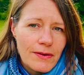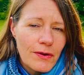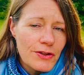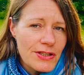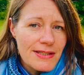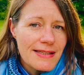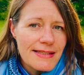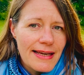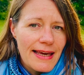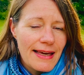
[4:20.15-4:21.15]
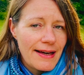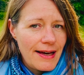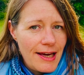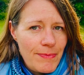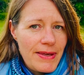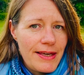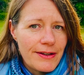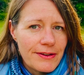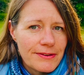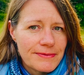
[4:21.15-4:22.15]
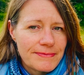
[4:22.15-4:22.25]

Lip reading: or just to say, I'm here.